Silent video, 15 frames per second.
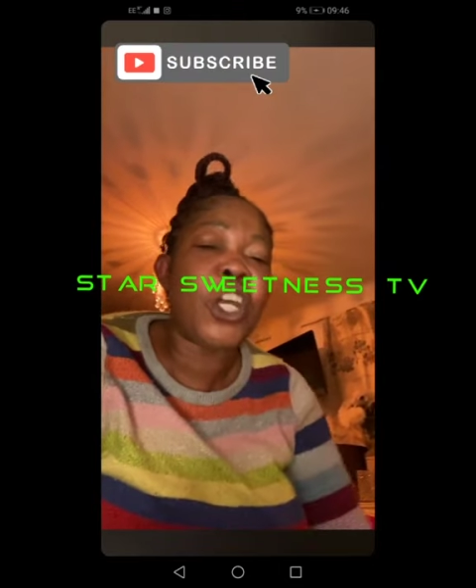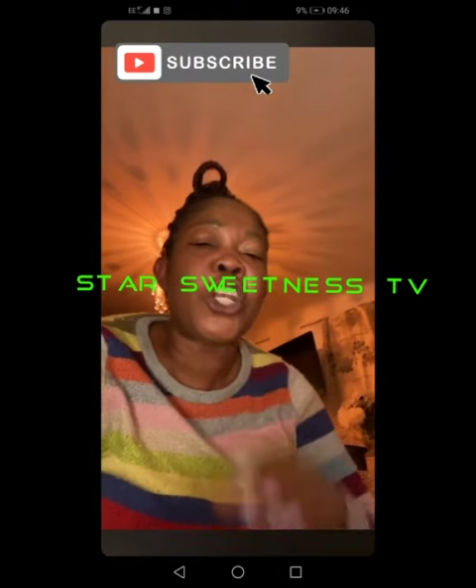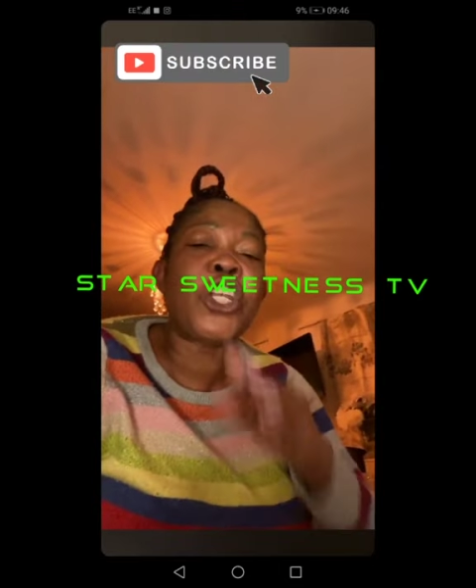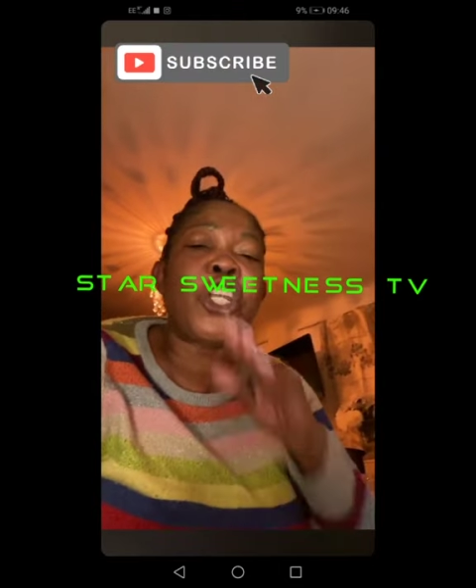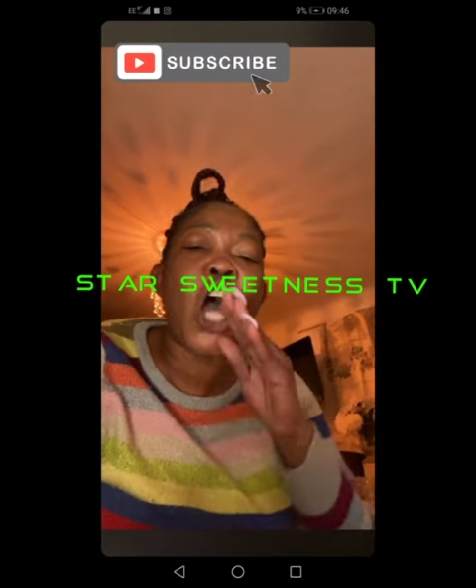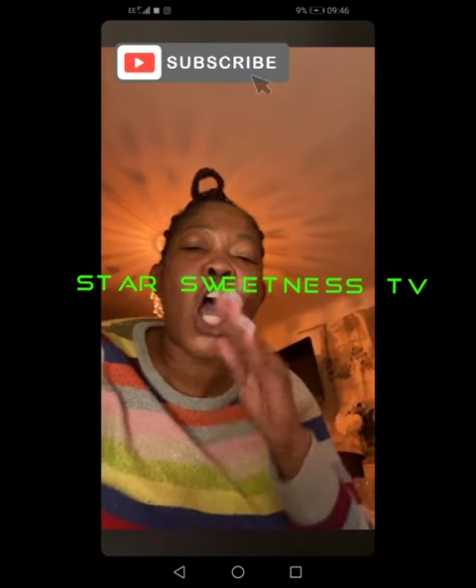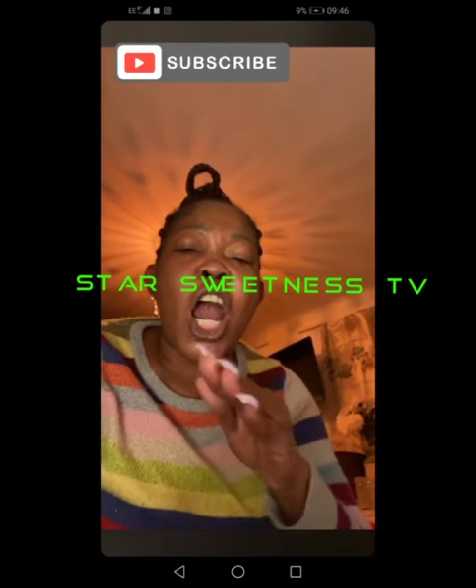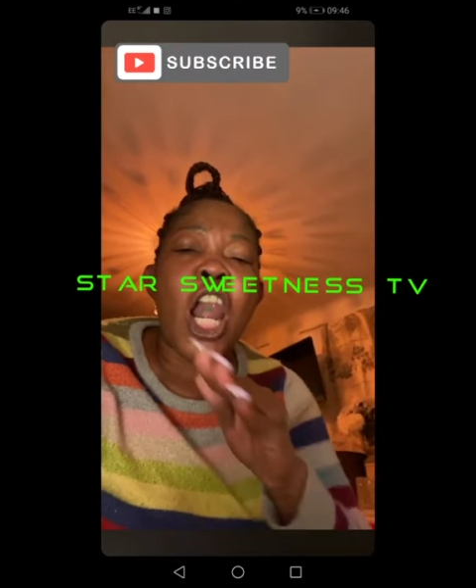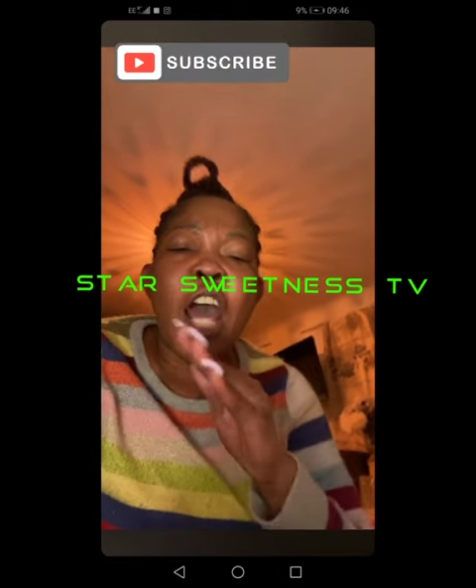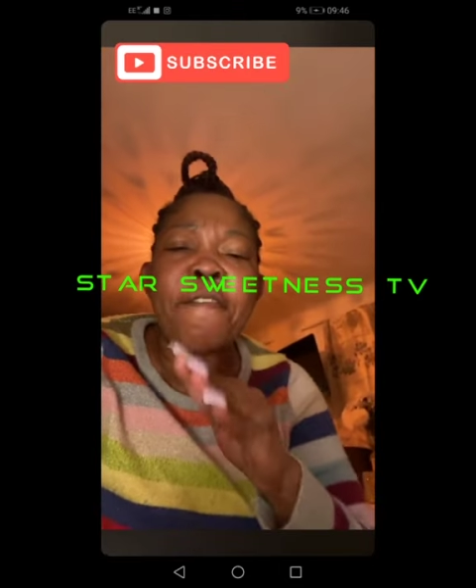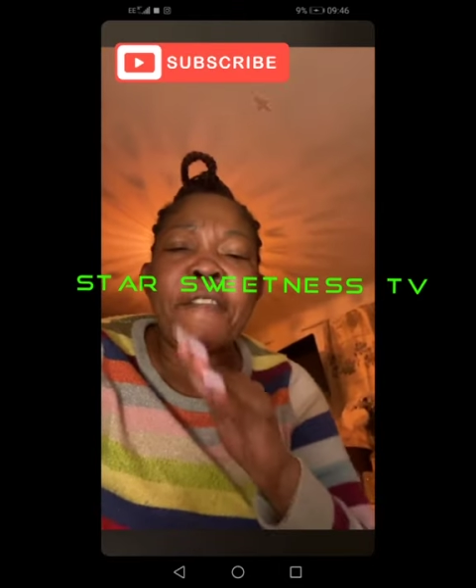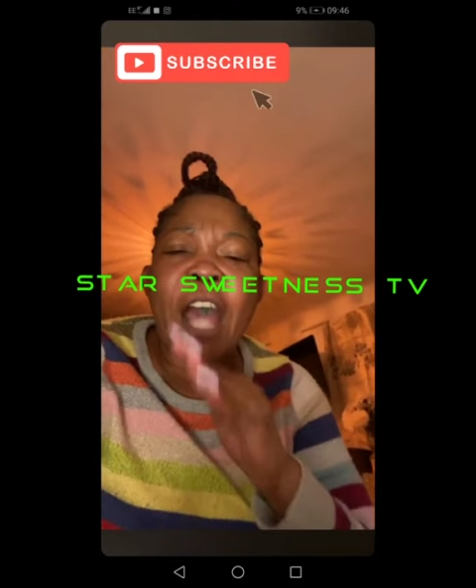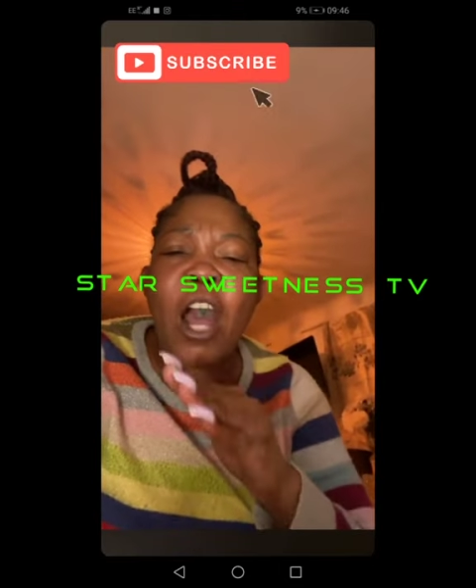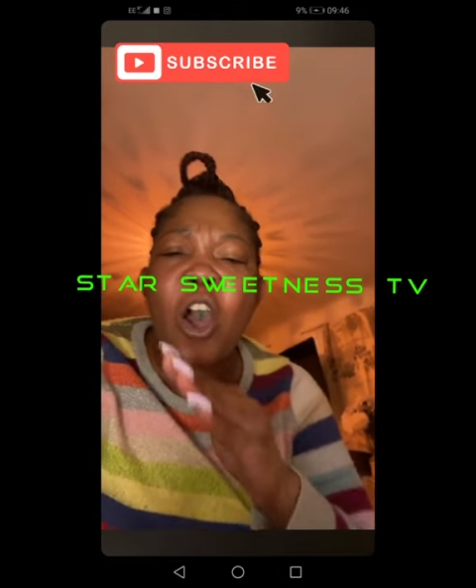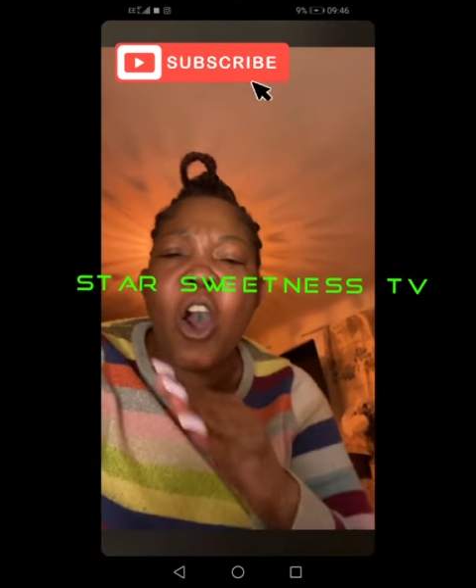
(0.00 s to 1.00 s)
You don't
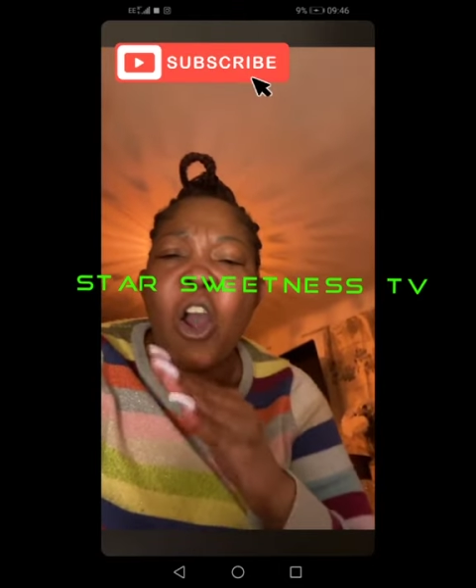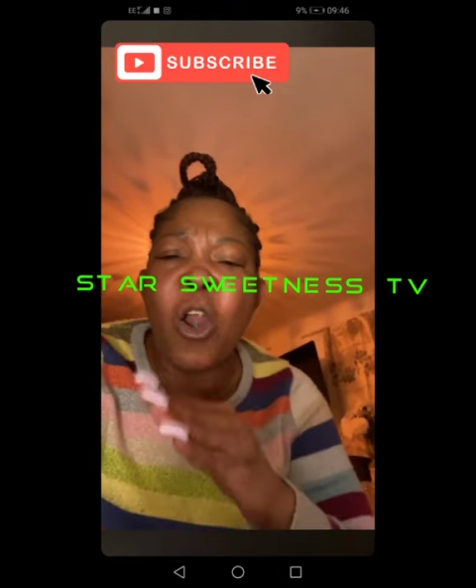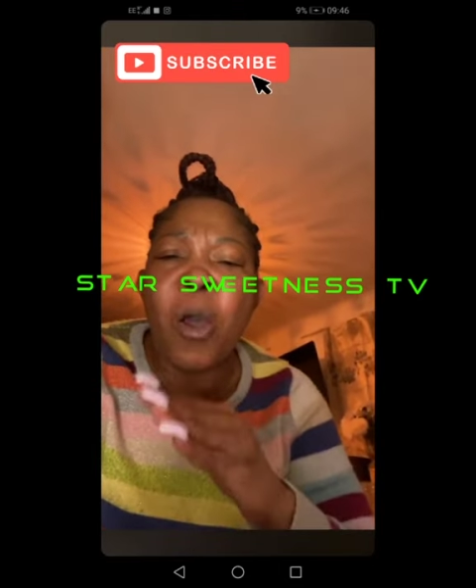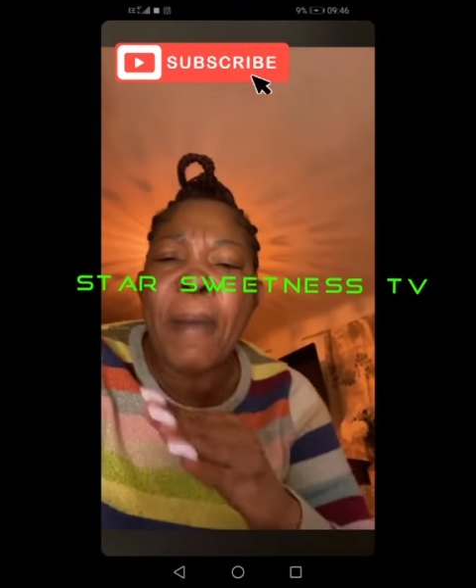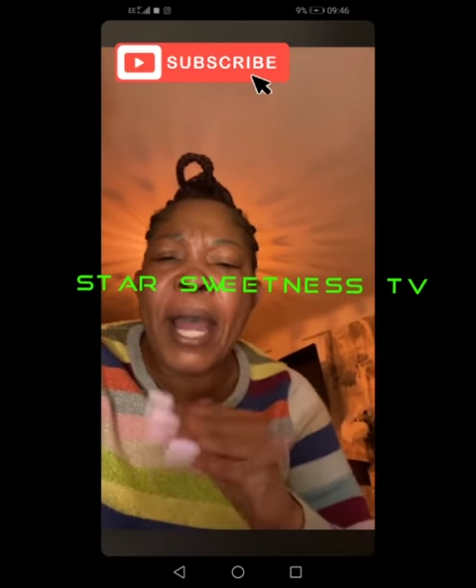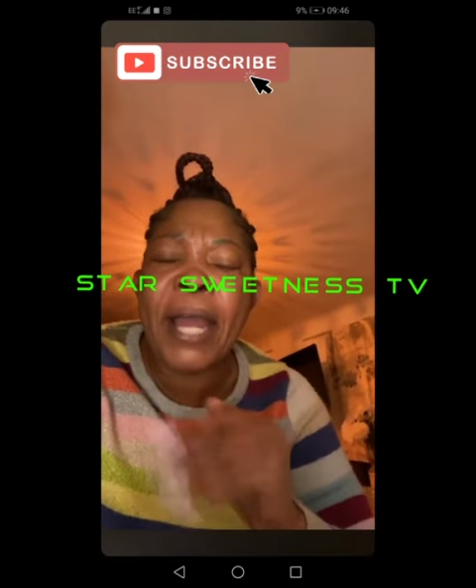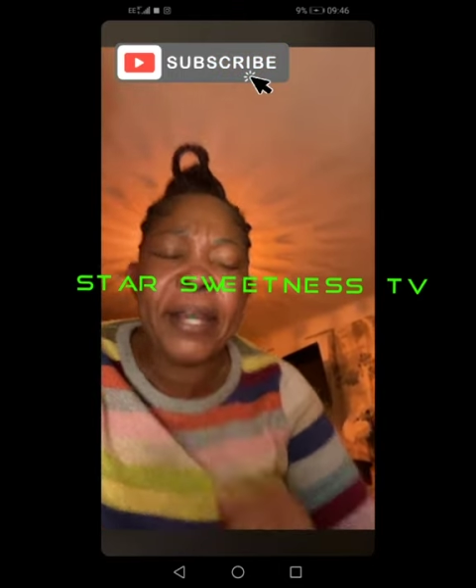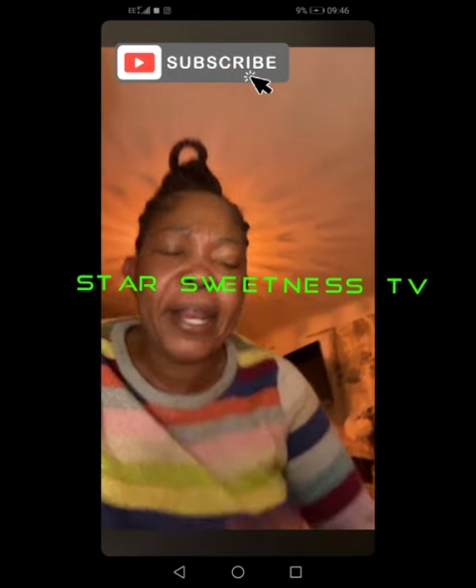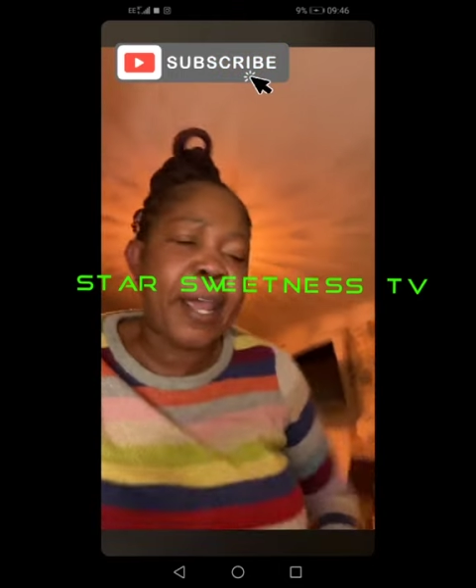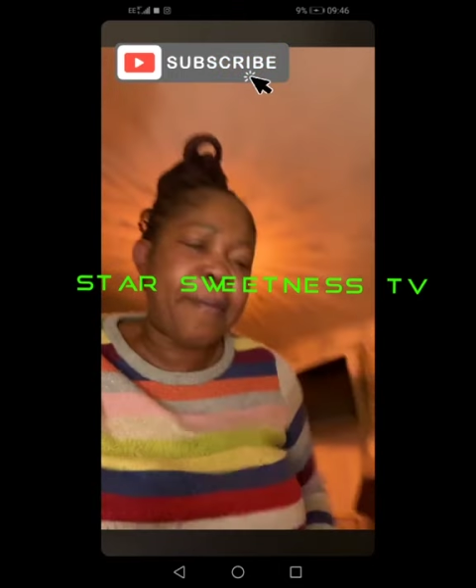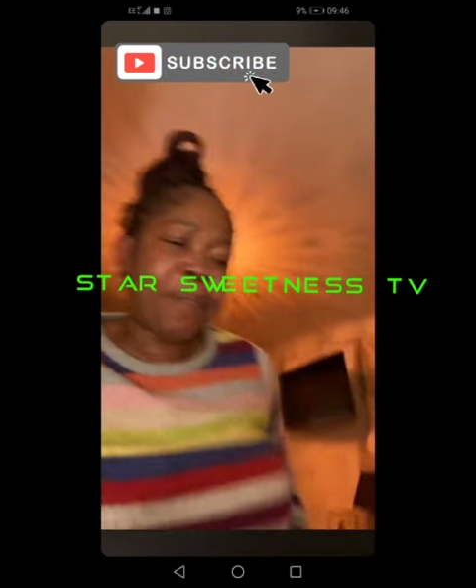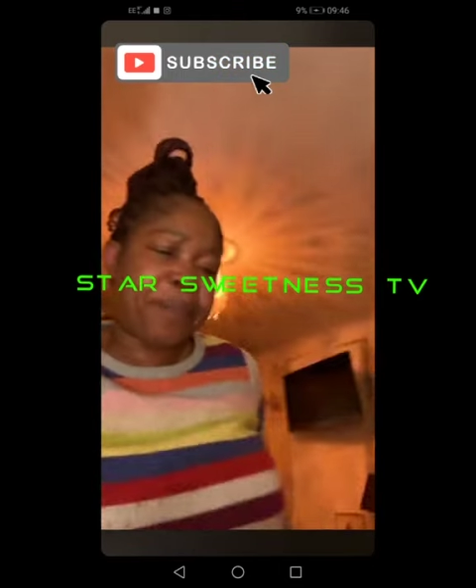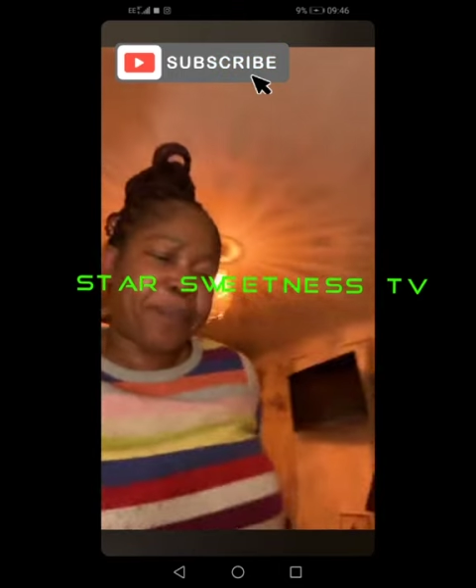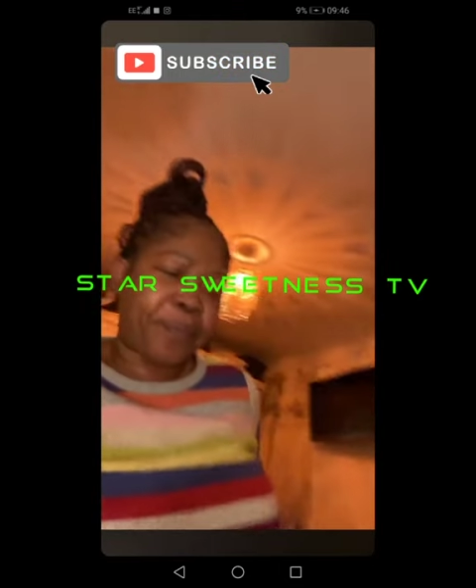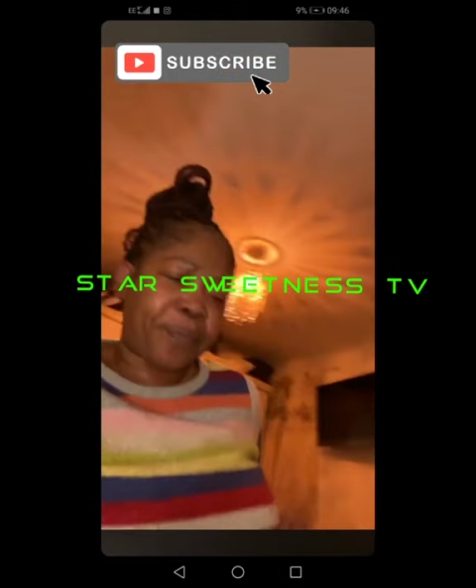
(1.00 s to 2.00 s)
love that old man
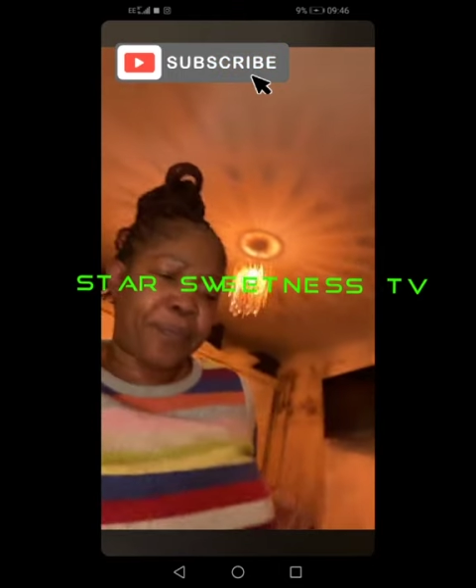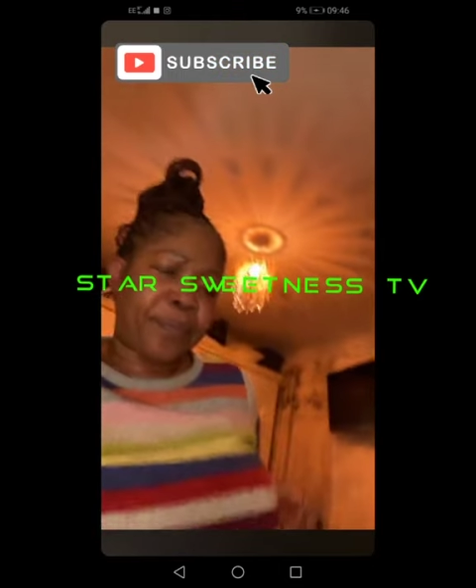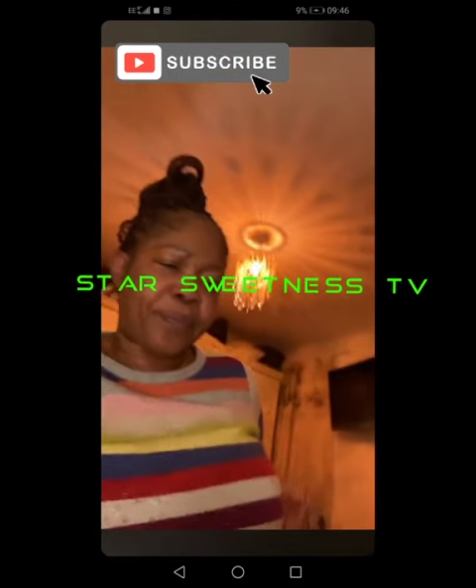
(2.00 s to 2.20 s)
there.